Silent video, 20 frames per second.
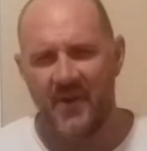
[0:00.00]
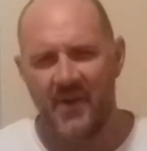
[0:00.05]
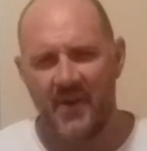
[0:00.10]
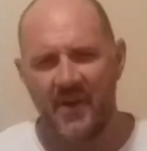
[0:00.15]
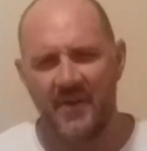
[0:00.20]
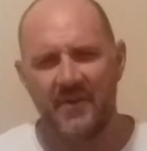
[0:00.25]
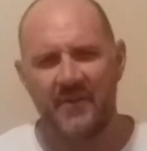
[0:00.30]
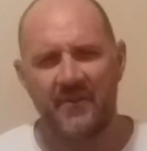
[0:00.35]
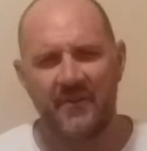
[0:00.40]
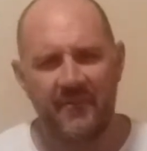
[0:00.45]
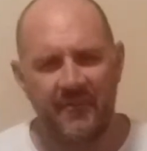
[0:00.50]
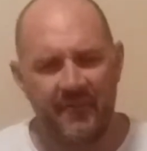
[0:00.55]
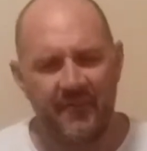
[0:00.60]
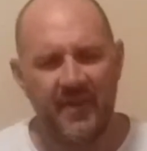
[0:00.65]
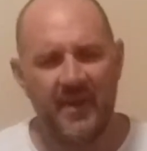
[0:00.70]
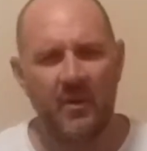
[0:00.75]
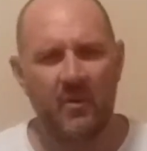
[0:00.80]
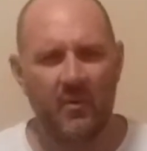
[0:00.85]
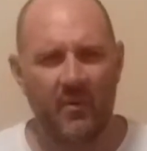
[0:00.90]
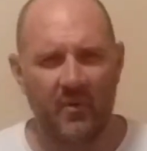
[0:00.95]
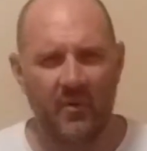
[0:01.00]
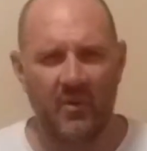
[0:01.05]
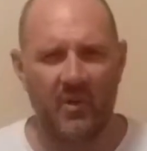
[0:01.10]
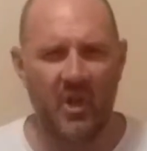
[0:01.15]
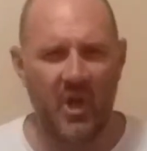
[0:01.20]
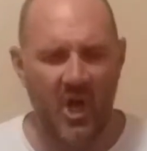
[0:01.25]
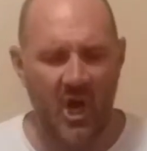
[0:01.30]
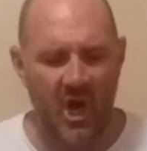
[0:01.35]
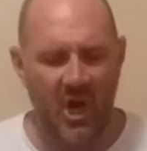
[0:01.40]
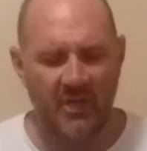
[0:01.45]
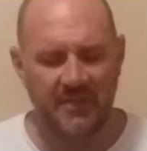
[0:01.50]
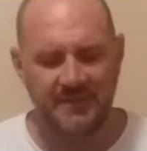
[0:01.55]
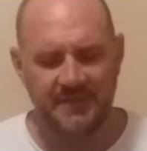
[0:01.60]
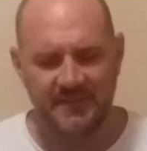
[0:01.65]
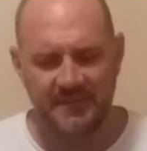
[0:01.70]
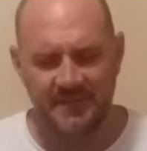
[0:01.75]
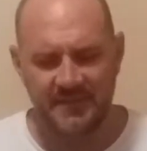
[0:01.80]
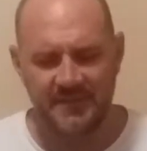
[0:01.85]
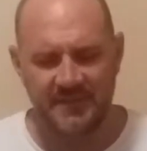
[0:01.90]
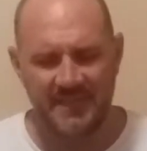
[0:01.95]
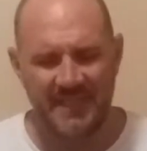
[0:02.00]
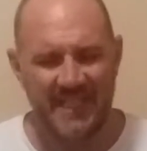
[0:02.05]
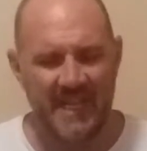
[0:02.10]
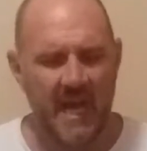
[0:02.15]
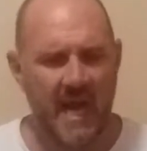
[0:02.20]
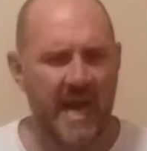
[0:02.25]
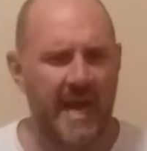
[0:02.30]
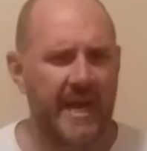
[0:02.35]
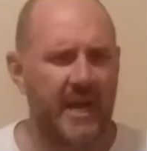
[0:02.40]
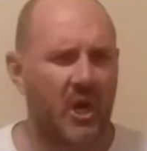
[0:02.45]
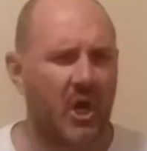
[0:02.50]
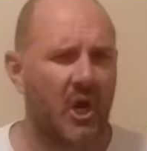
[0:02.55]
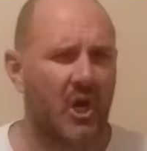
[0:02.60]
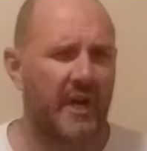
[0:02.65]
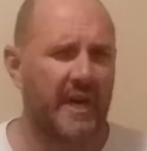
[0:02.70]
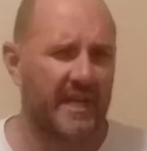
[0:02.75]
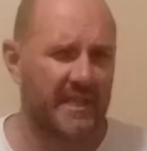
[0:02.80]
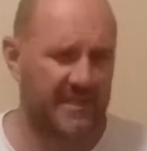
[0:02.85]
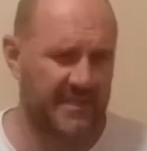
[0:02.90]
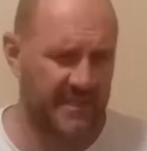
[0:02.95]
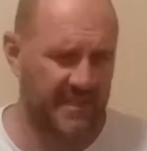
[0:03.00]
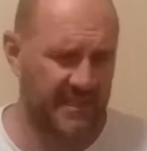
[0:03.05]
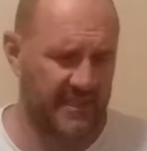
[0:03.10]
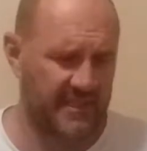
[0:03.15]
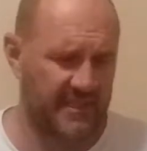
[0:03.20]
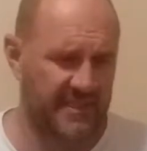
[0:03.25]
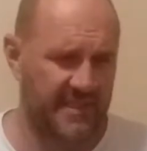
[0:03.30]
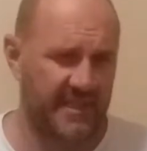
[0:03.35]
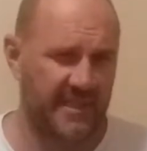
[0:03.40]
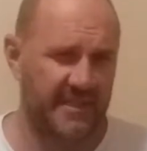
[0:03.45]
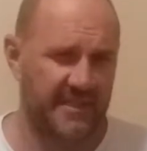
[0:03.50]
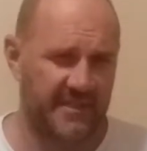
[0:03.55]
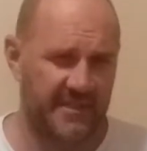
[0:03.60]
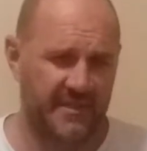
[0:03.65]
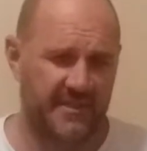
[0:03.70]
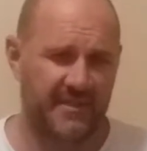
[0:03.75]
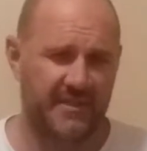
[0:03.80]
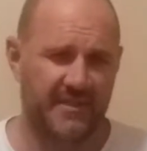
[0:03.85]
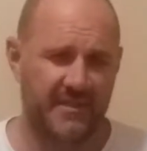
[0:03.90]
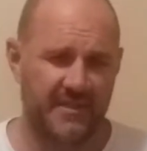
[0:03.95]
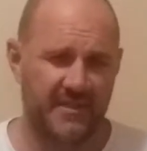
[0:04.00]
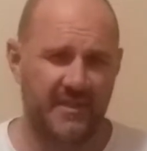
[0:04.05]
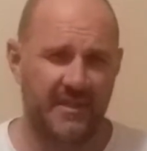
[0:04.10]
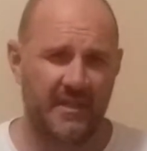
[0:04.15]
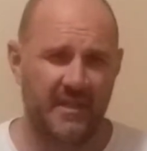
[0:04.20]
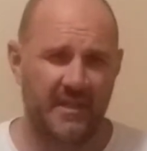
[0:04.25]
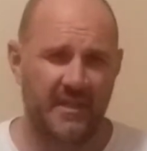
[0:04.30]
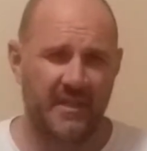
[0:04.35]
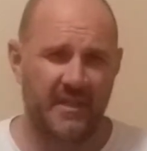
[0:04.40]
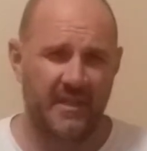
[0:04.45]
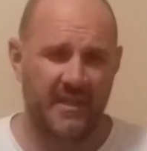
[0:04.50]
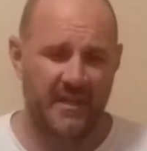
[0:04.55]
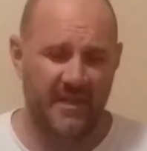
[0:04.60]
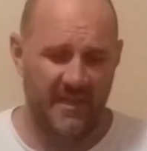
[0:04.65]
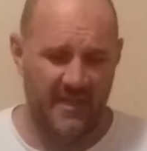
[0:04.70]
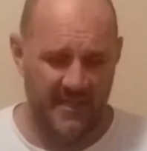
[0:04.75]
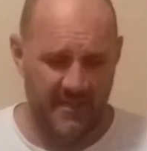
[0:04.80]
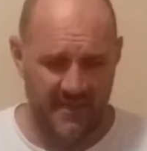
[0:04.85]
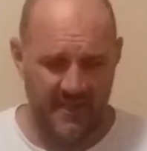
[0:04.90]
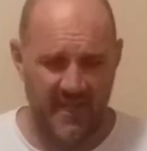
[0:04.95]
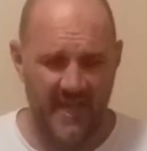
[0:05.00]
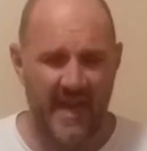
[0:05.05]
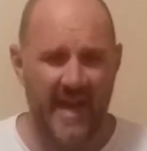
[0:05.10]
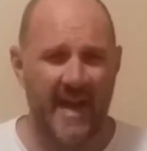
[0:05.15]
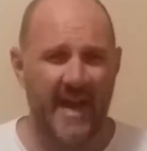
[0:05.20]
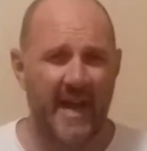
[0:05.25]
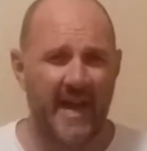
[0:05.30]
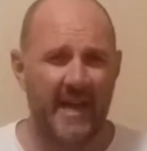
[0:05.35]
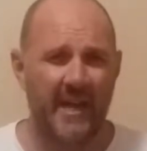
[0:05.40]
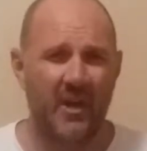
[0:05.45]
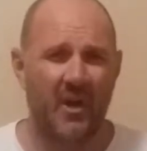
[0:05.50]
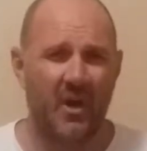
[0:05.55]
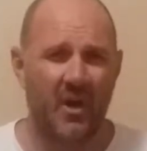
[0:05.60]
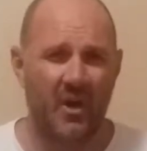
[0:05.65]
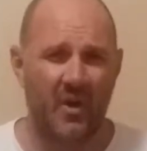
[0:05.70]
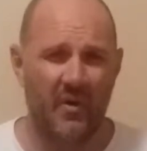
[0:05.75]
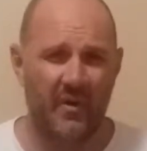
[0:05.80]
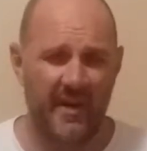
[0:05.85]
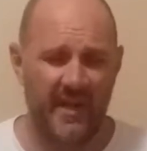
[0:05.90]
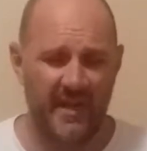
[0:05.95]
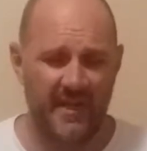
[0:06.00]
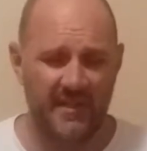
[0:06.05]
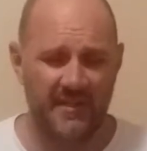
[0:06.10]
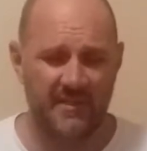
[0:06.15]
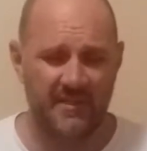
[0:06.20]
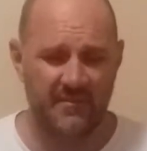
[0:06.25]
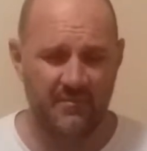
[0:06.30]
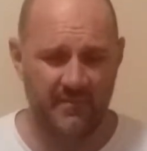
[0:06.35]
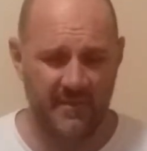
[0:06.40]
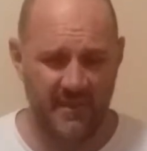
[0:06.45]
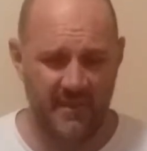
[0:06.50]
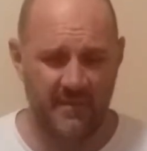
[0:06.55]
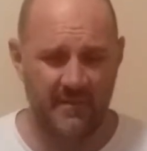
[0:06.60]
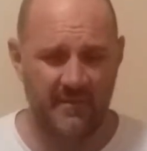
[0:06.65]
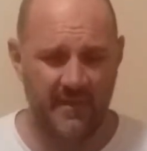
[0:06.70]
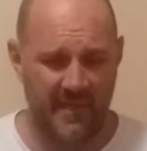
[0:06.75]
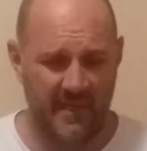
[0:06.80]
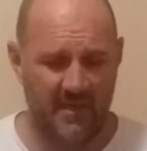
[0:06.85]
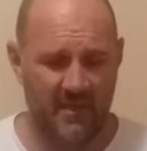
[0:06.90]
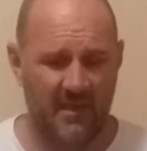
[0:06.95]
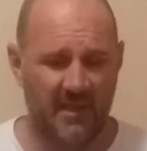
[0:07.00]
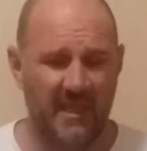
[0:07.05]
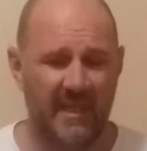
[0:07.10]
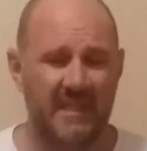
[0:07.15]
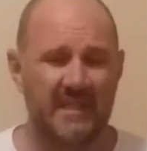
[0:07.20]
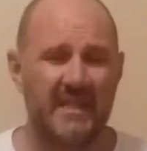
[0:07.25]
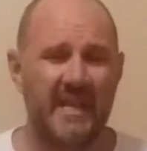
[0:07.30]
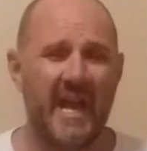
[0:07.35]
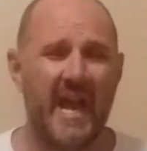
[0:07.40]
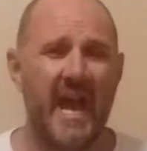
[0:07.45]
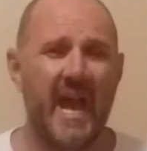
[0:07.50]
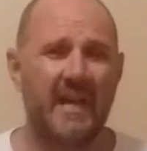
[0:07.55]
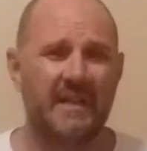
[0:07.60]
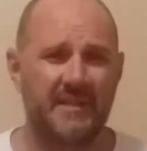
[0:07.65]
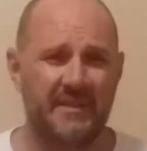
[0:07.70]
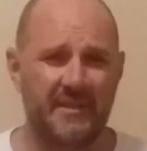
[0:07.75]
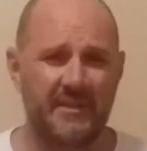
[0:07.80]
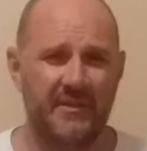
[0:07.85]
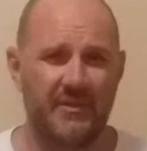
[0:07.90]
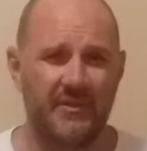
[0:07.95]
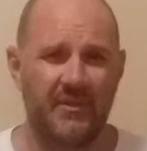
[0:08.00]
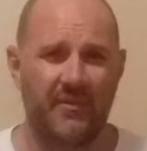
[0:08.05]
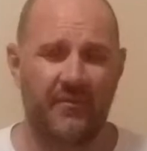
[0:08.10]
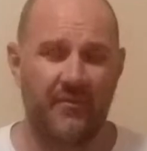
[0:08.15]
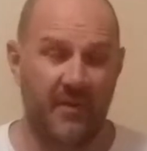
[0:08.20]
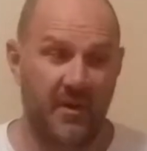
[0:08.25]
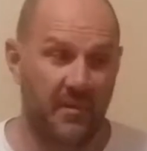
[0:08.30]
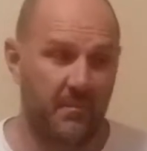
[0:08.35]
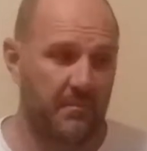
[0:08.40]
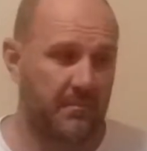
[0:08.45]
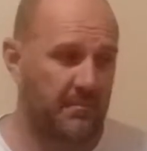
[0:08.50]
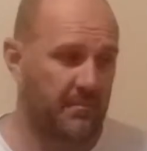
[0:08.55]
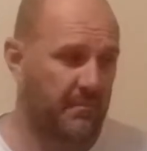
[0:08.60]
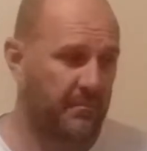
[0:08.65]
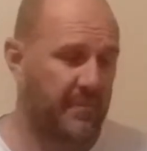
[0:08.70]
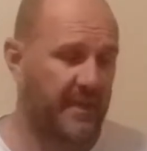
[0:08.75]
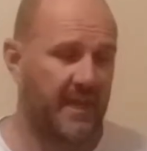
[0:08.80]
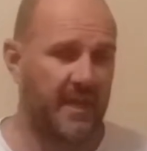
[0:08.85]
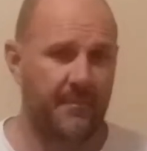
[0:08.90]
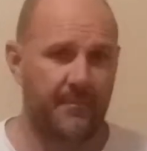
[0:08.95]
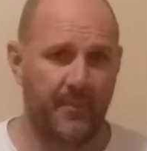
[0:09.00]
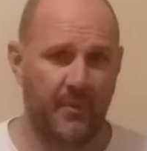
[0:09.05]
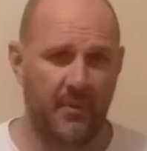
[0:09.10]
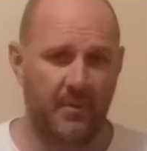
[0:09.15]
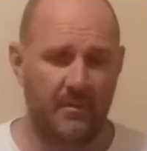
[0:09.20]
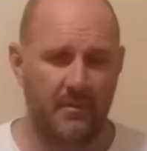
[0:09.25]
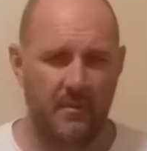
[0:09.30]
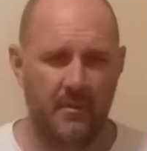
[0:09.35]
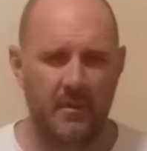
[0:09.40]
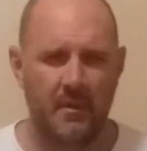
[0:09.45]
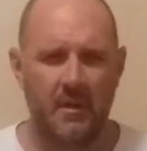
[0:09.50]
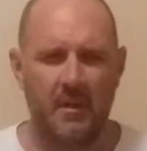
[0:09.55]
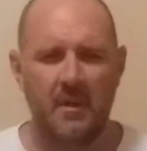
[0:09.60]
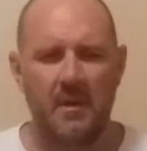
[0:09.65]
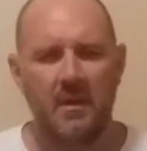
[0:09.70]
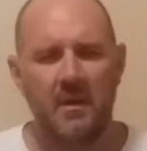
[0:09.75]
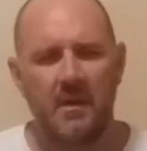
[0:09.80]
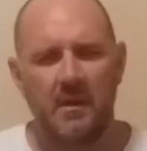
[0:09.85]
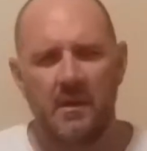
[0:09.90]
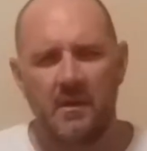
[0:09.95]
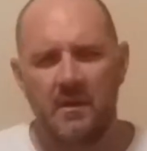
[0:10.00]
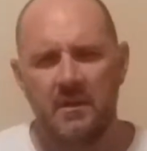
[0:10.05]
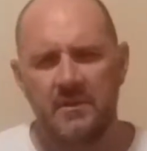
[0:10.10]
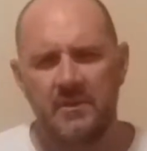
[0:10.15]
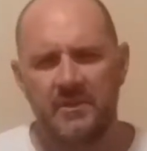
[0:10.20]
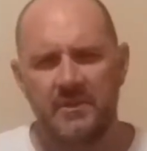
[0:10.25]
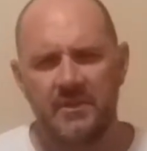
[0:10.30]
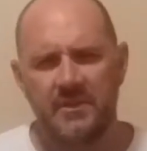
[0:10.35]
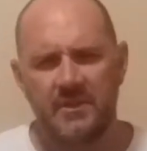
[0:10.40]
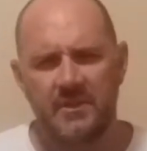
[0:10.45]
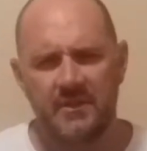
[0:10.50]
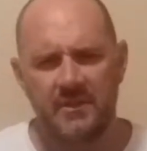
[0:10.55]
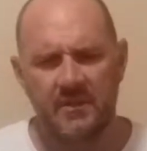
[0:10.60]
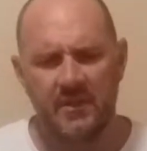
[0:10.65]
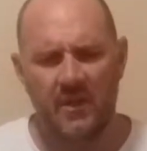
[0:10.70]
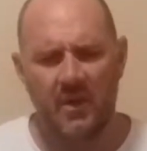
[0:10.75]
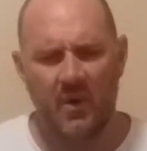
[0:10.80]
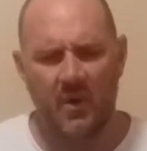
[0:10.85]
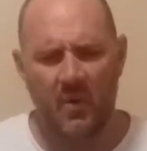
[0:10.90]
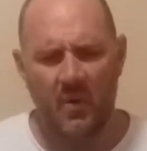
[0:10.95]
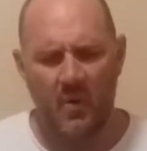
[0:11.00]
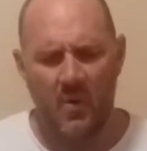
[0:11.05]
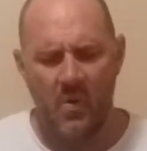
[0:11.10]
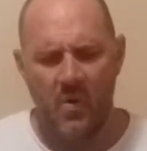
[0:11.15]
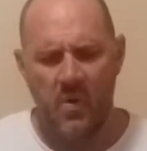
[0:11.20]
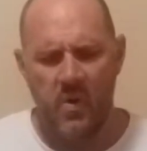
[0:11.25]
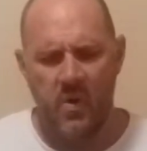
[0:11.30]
under federal law, the IRS exists. And the IRS, well, they collect taxes from people. So,